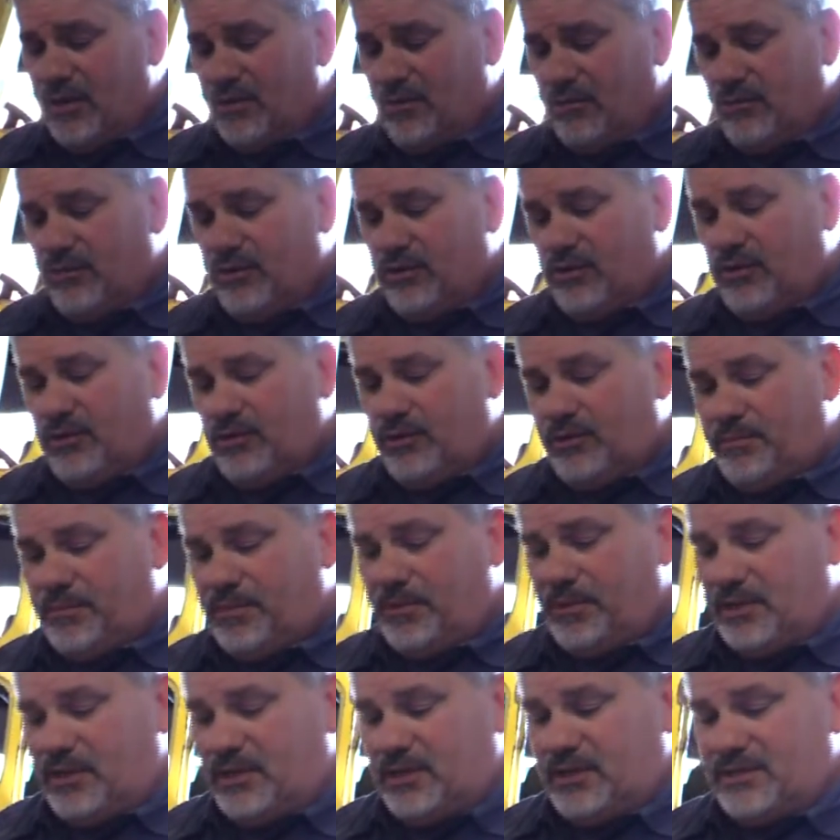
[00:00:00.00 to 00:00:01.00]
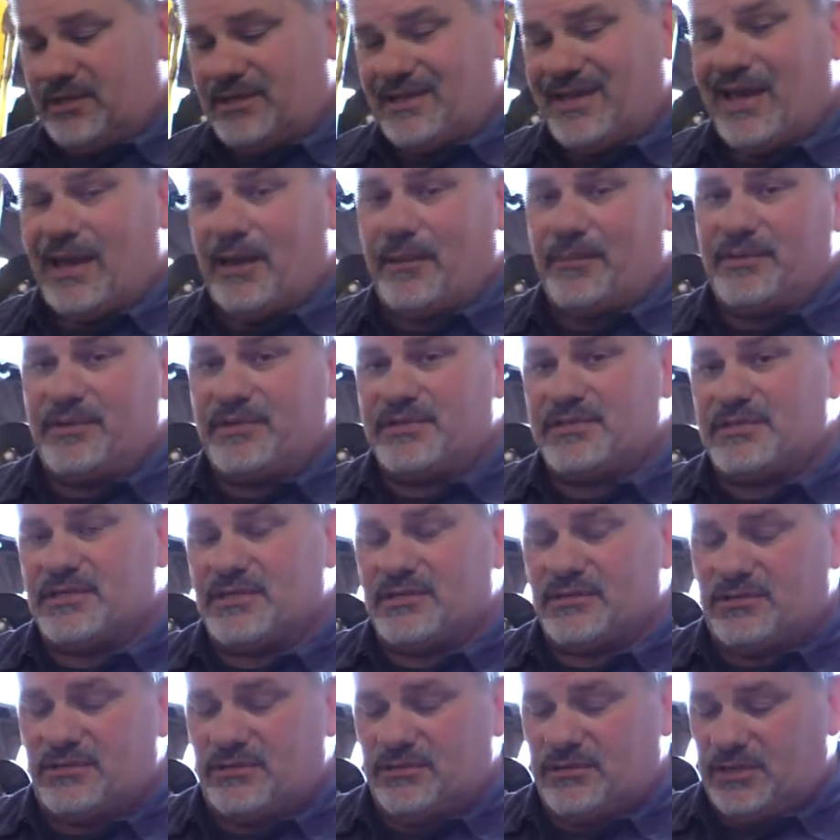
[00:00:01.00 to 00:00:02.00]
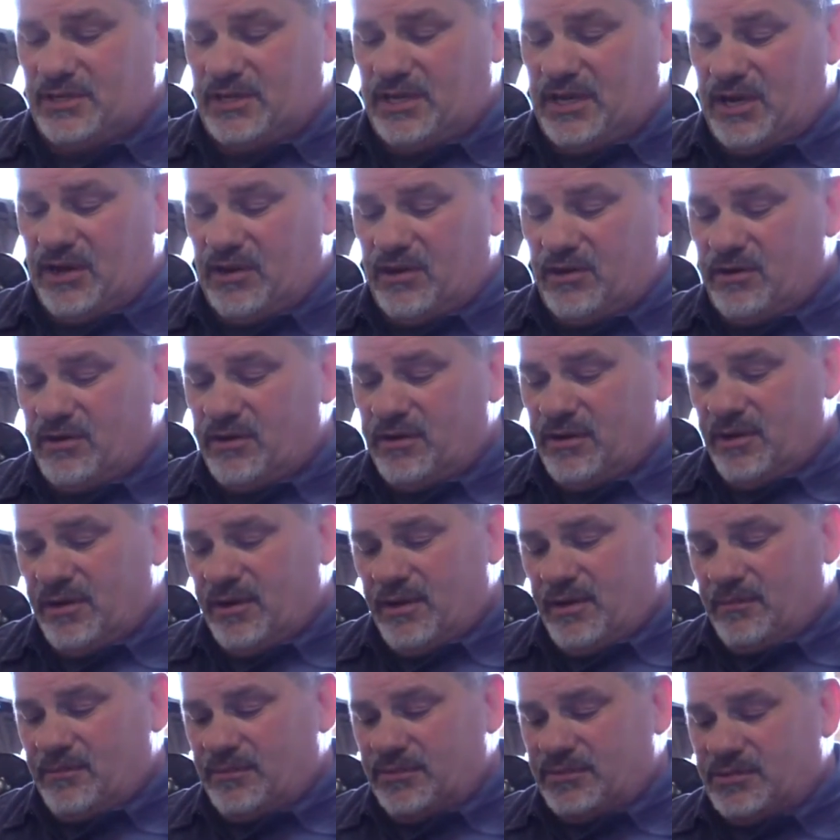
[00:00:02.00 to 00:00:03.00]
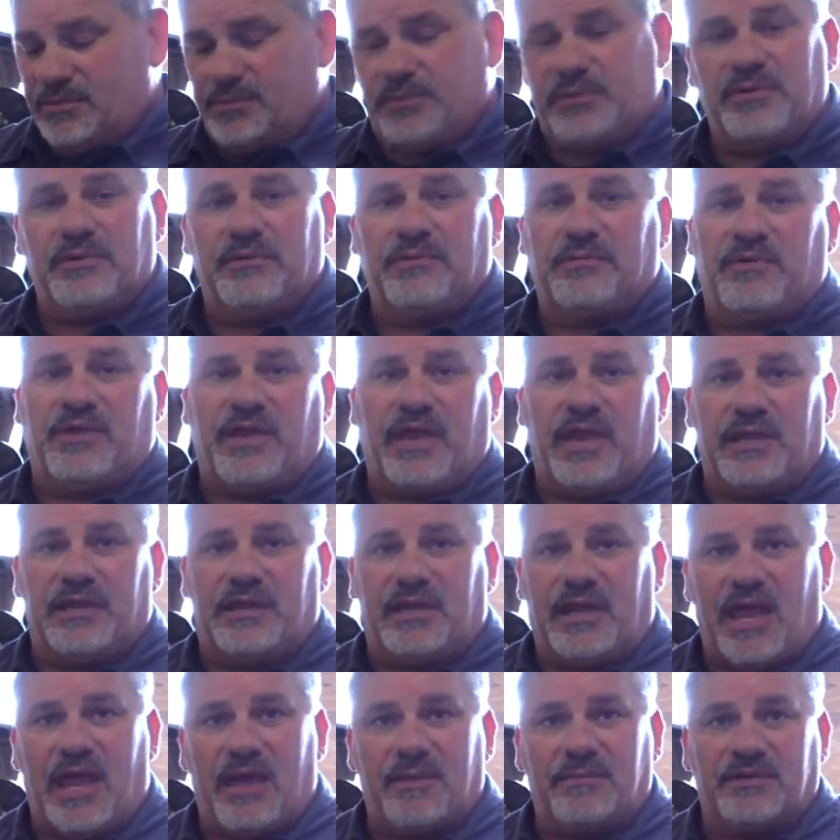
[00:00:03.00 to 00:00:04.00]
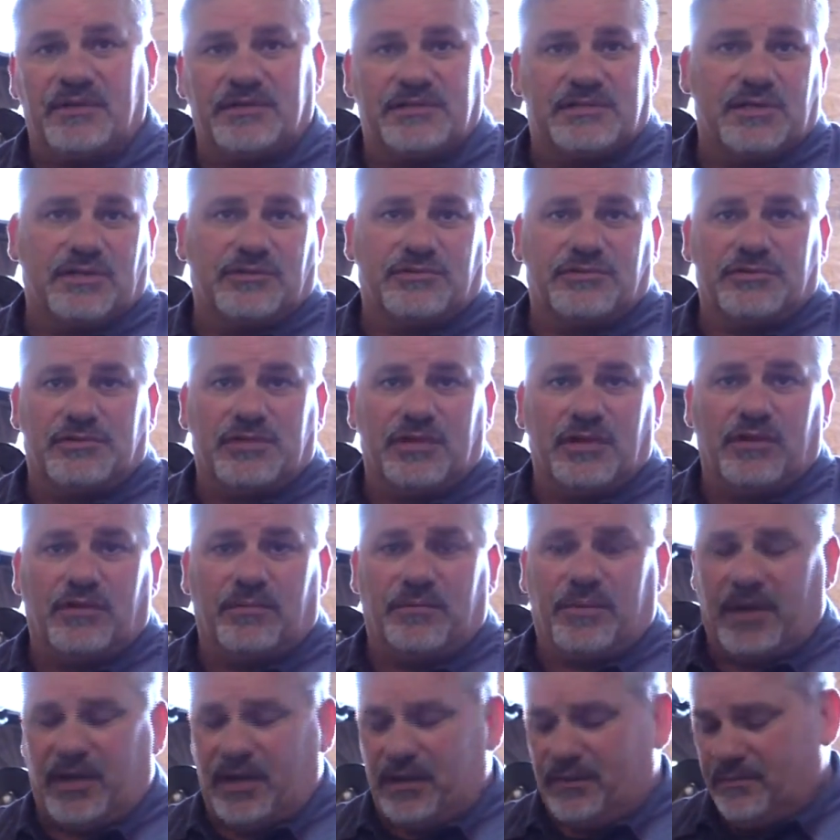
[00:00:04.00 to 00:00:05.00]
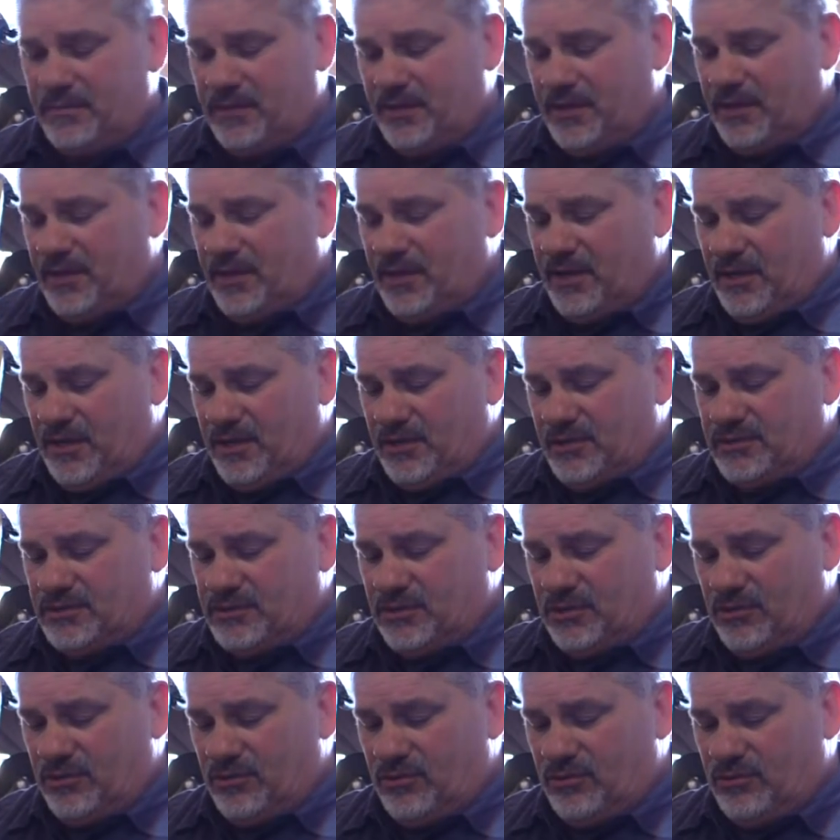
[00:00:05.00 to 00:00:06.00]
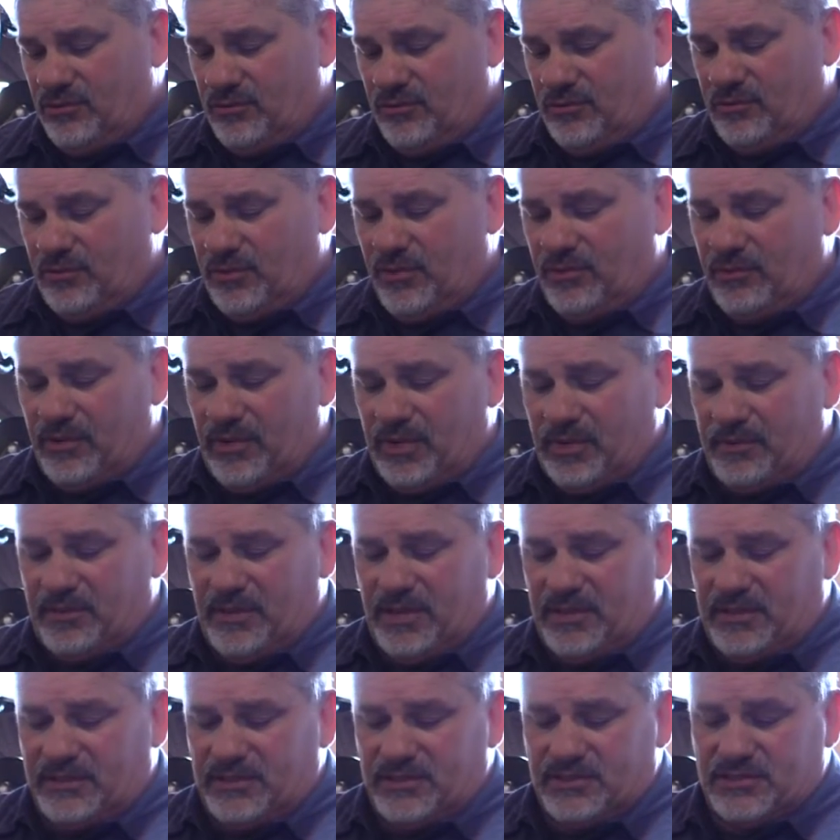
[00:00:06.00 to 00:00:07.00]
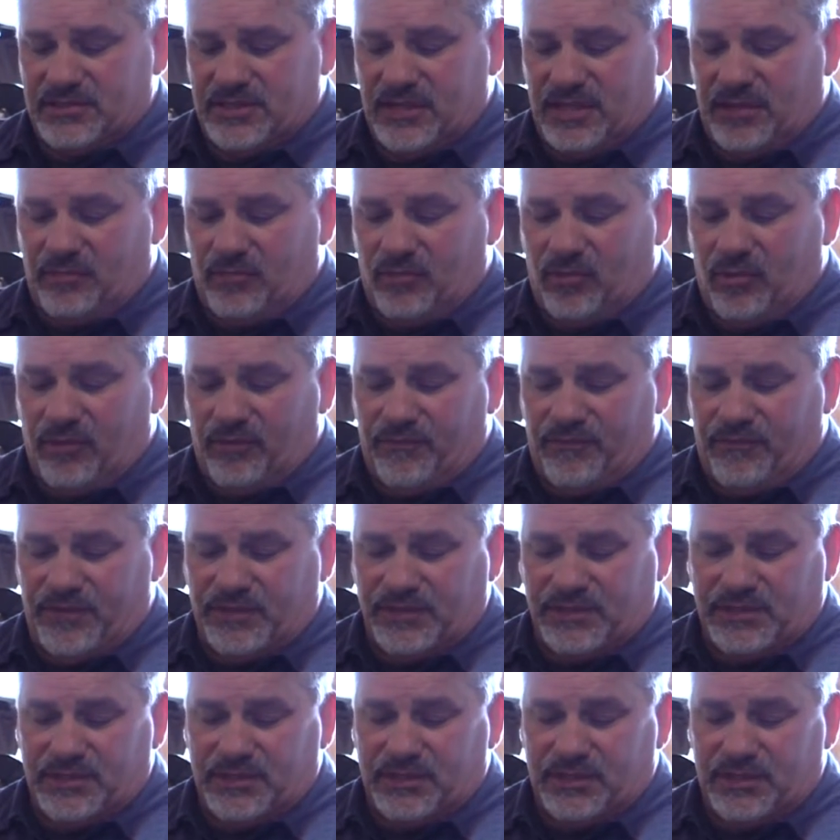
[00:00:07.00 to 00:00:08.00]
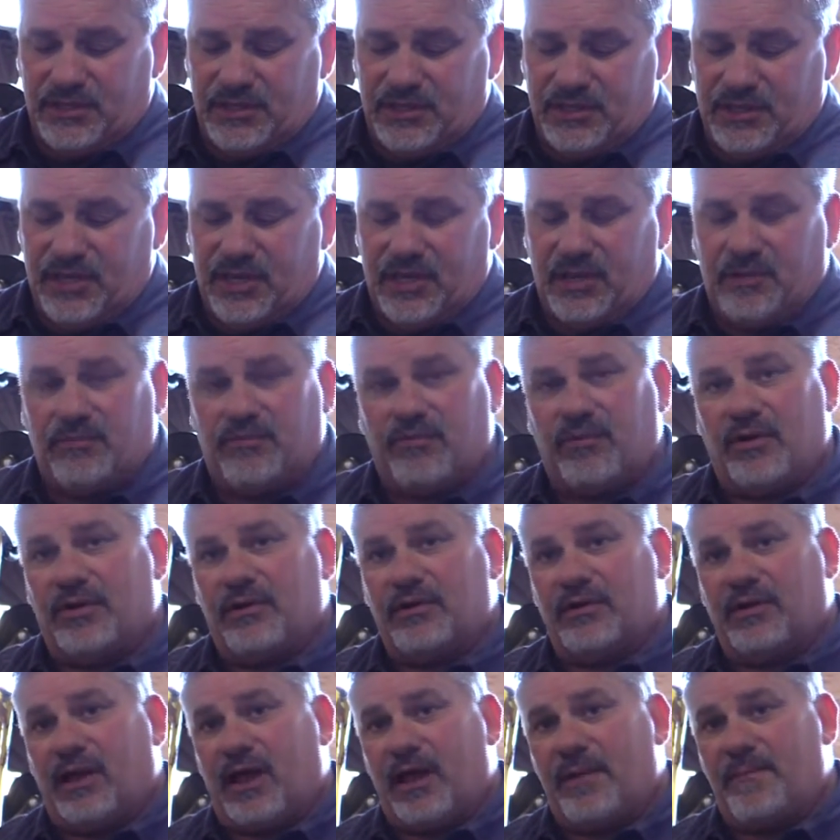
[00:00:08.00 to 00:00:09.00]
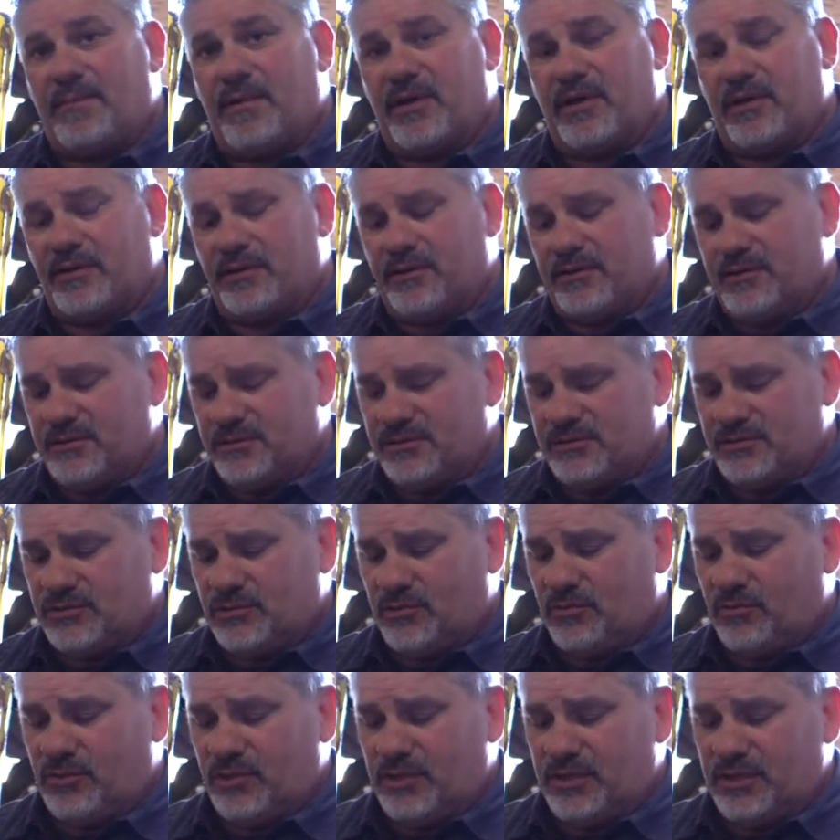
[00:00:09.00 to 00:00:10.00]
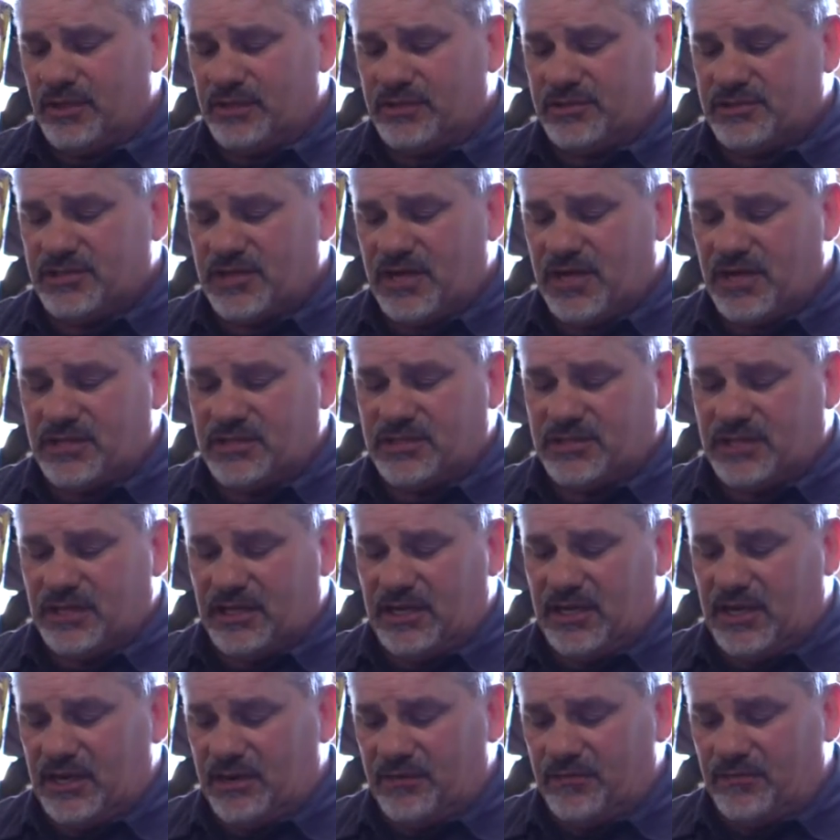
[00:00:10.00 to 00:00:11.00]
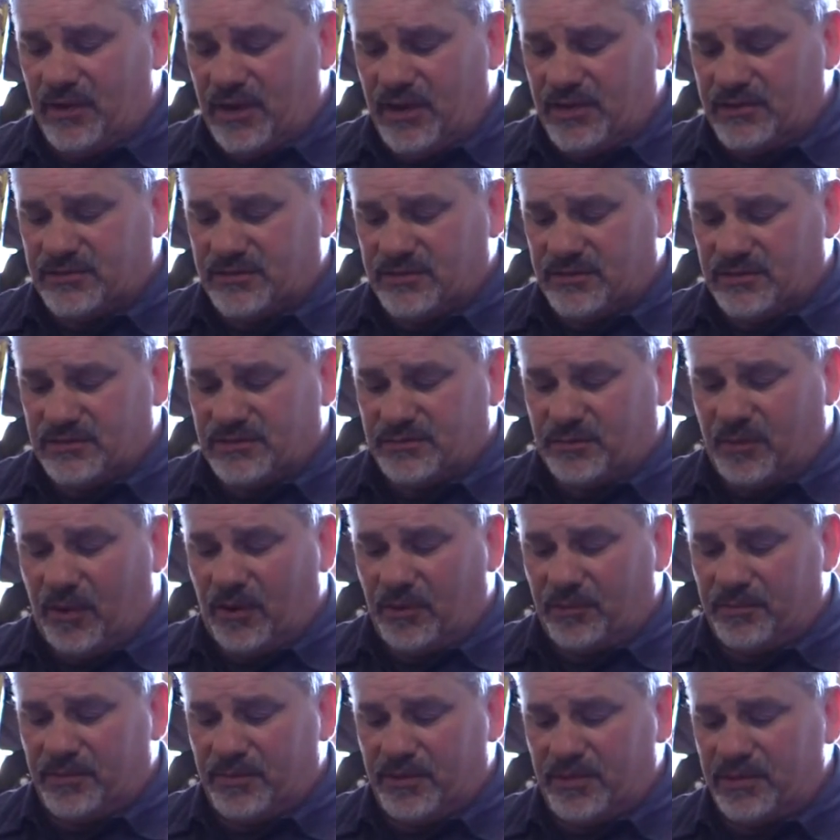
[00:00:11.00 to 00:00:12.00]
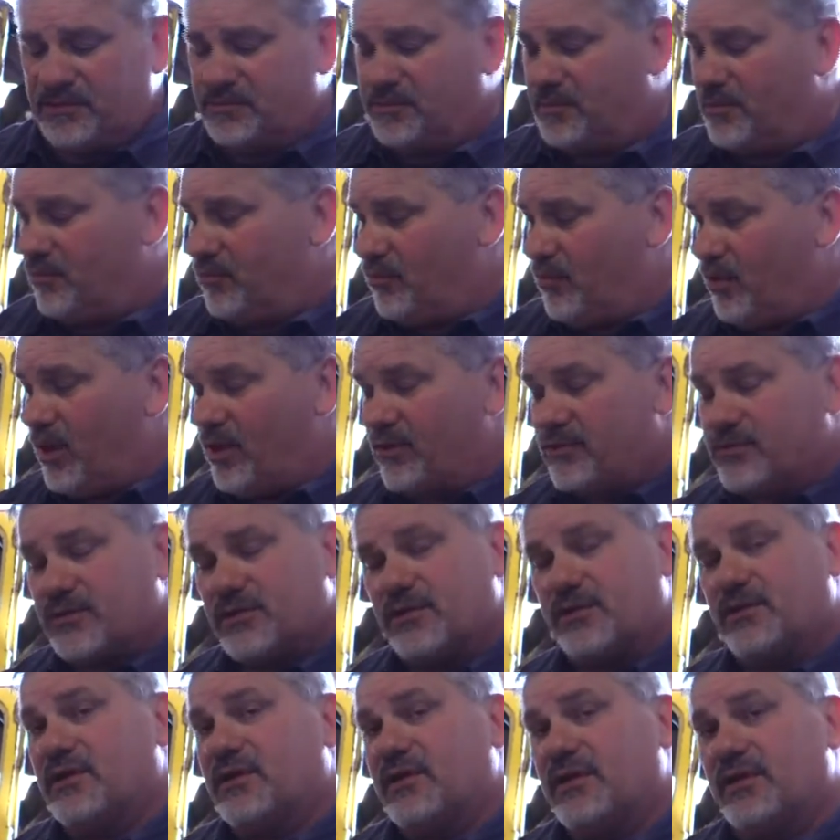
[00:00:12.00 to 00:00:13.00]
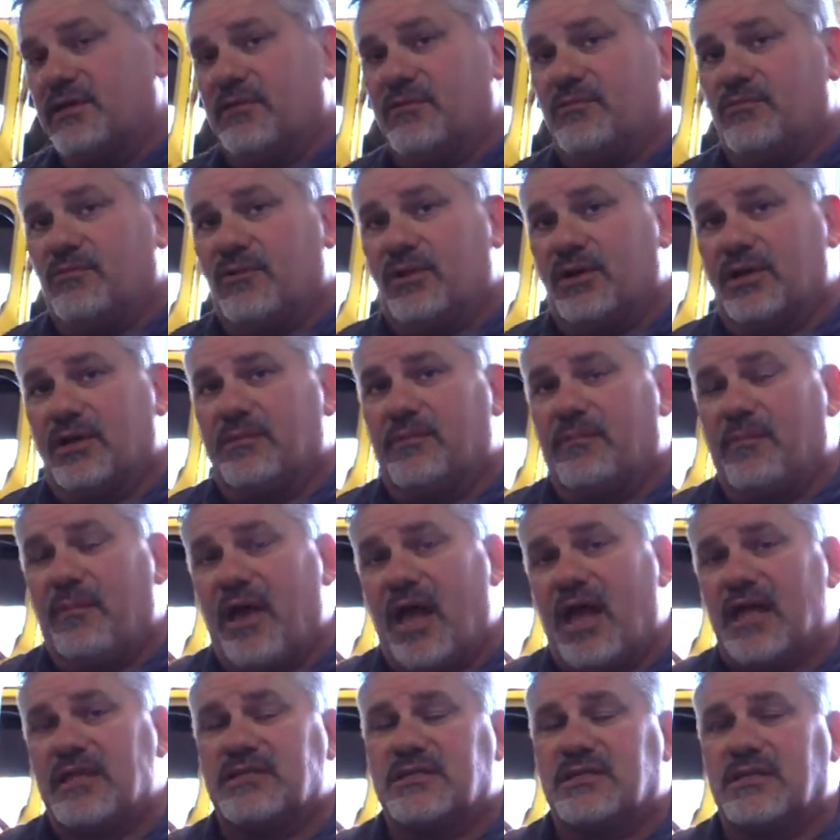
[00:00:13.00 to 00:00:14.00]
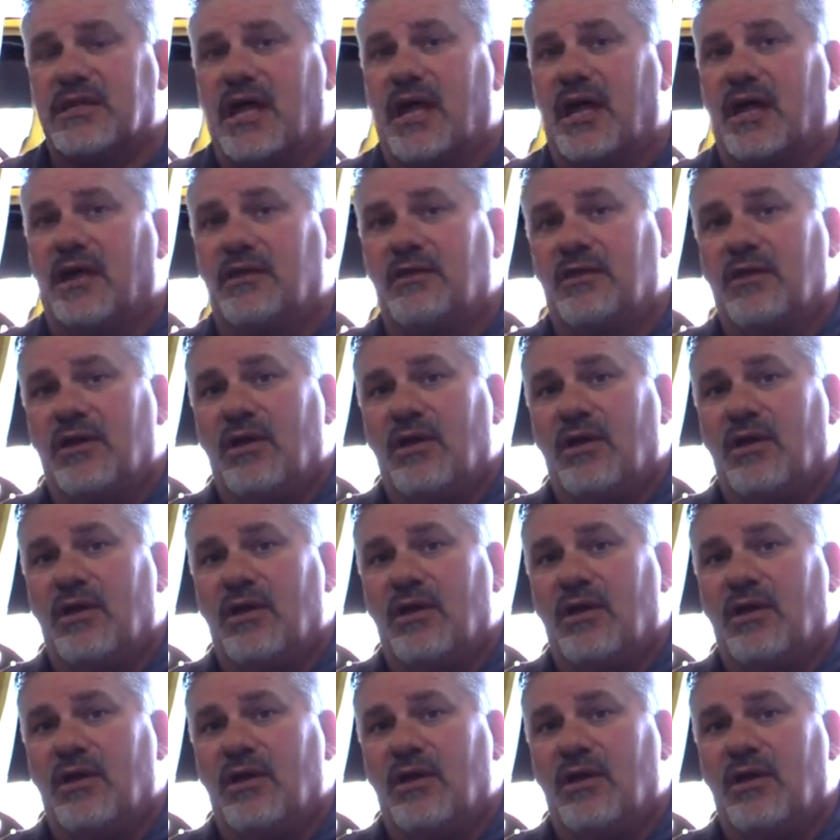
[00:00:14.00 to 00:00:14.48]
only are you putting contaminants into the air, but you're putting contaminants out your tailpipe. So we want to make this thing more efficiently and run a lot better. So we're going to change the heat range of the spark plugs, but we're also going to match that